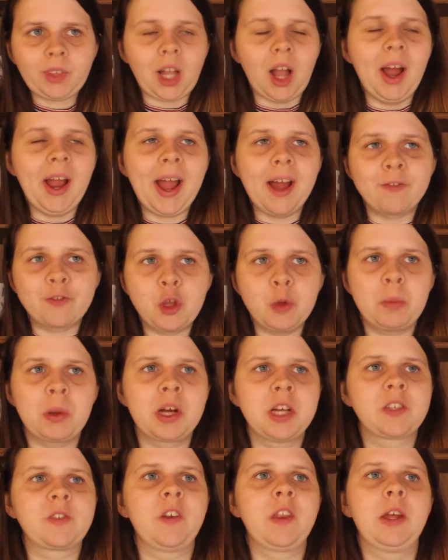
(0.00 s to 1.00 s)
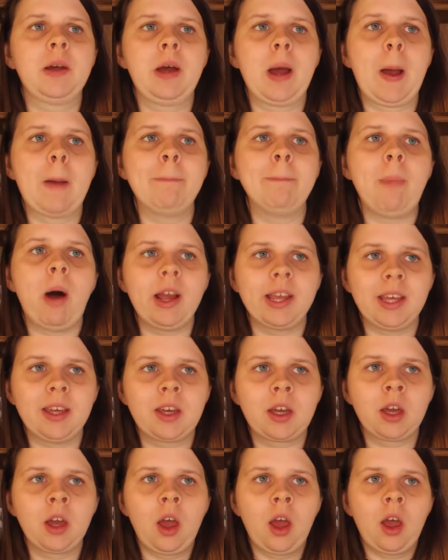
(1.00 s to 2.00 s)
I have duplicates for the
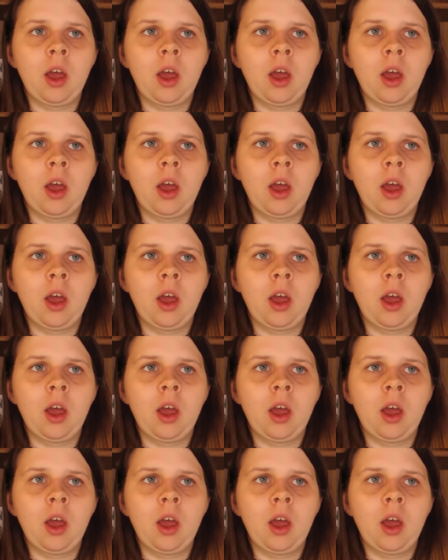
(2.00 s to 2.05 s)
mic